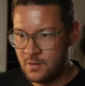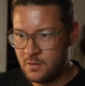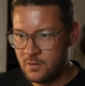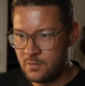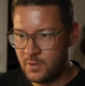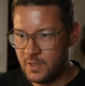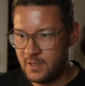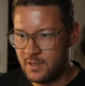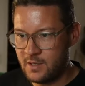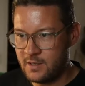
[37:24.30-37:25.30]
We
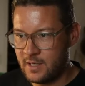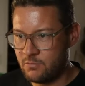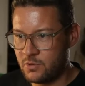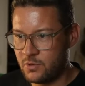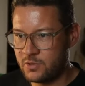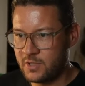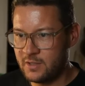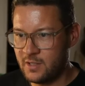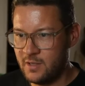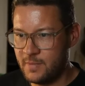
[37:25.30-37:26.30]
need a roll center
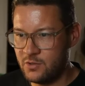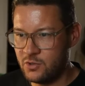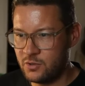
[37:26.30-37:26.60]
image.